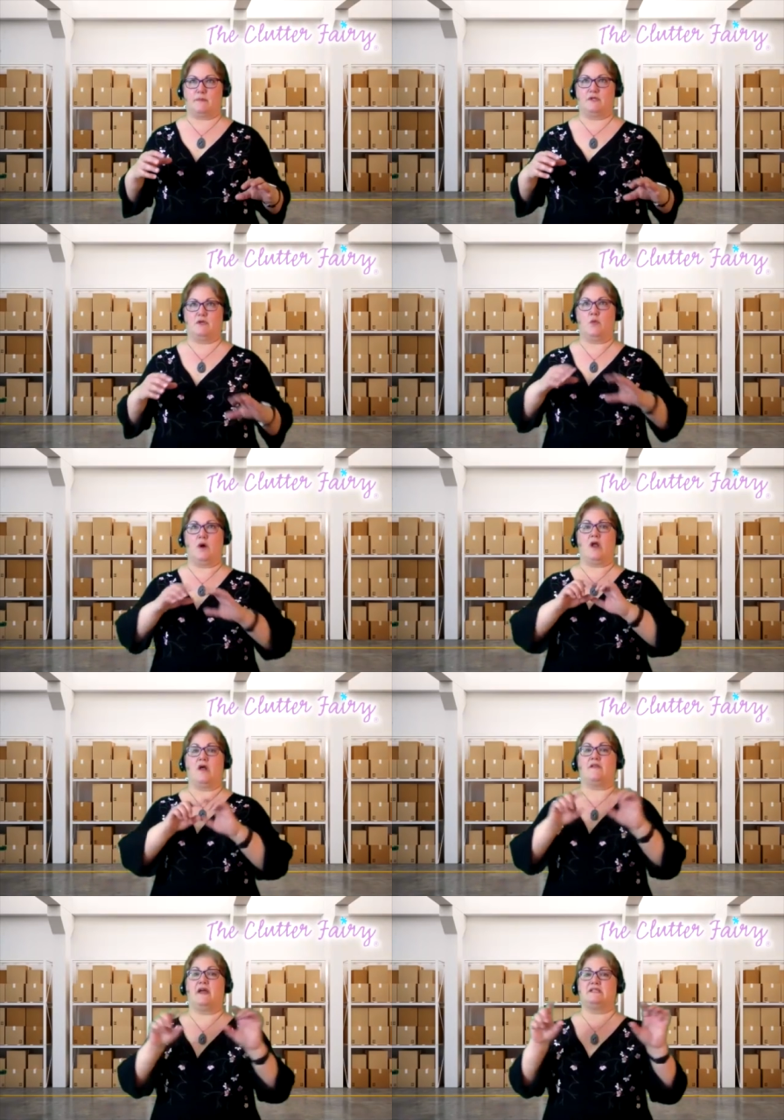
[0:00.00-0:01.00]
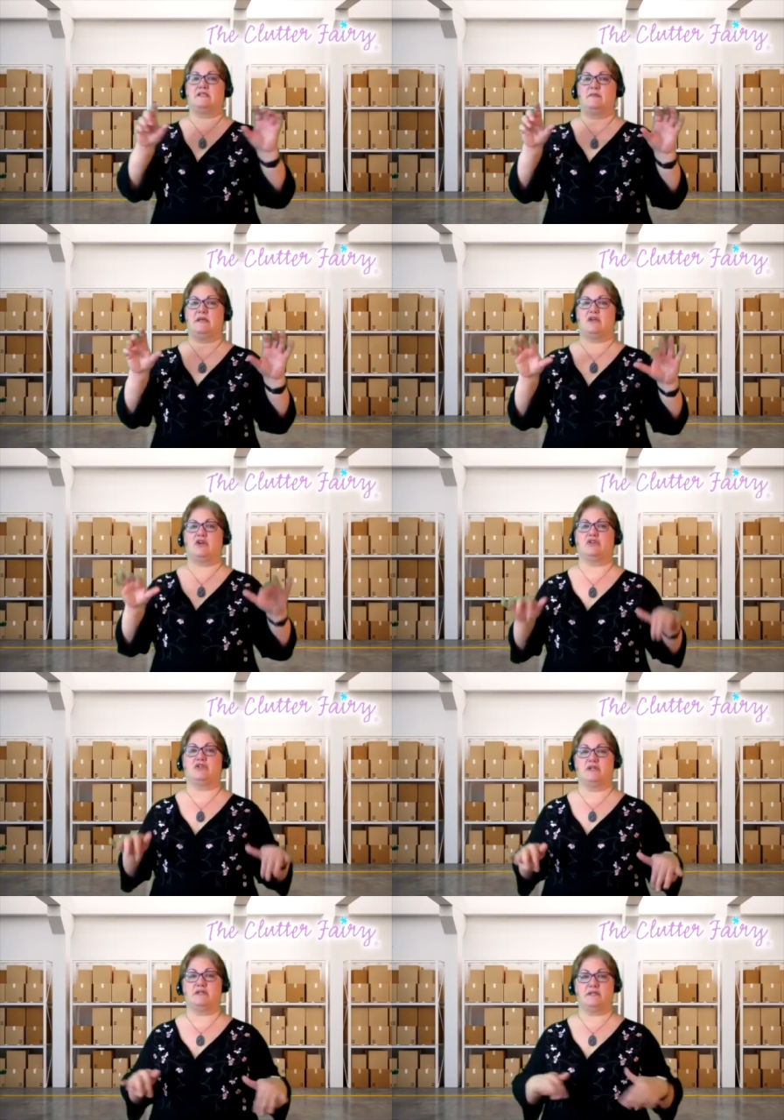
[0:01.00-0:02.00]
You want all that to be
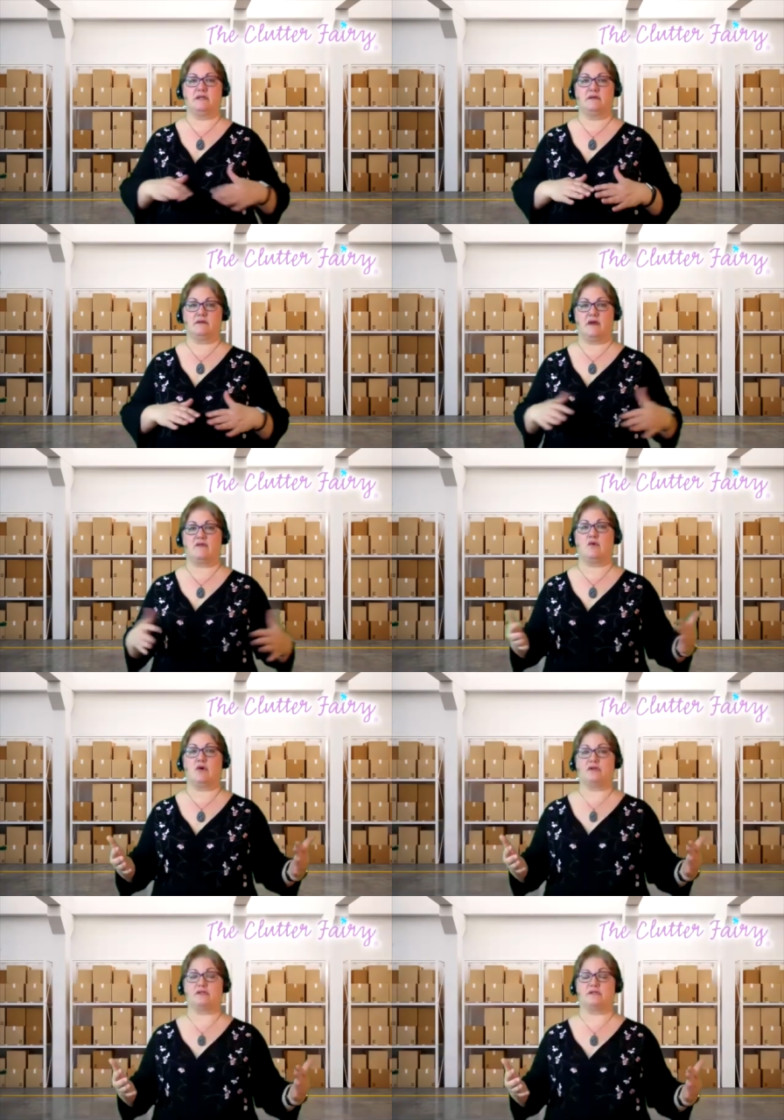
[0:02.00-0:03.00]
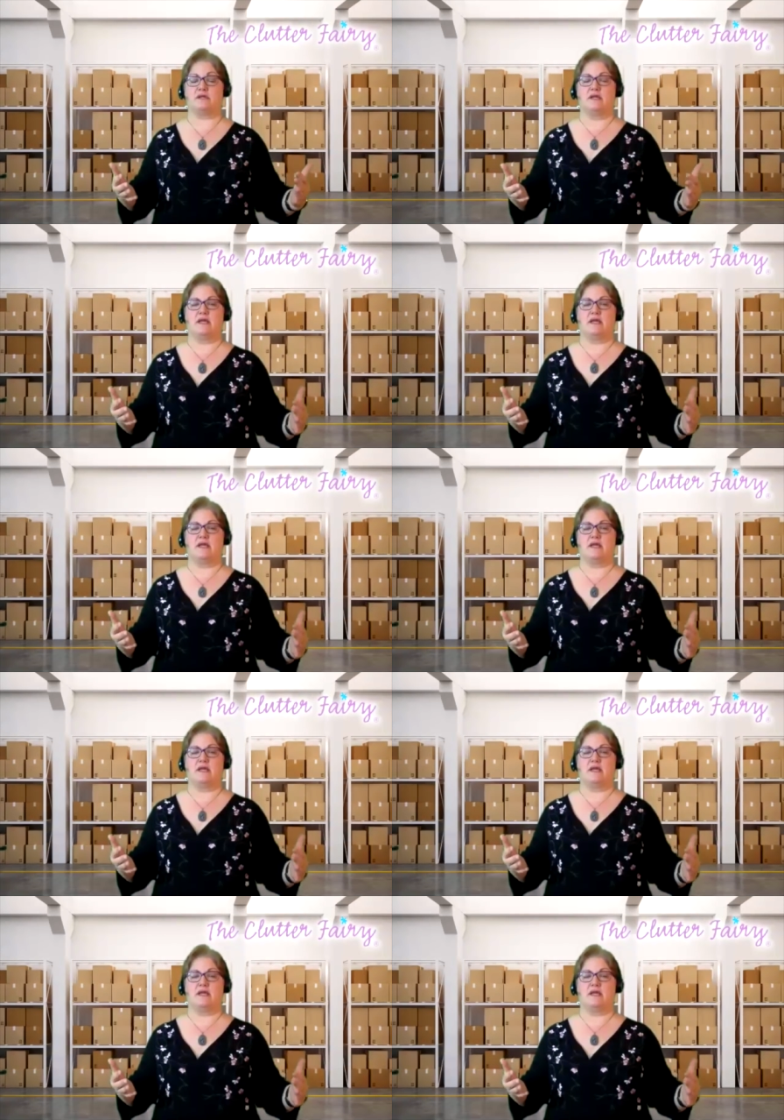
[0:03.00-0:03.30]
cushioned, of course.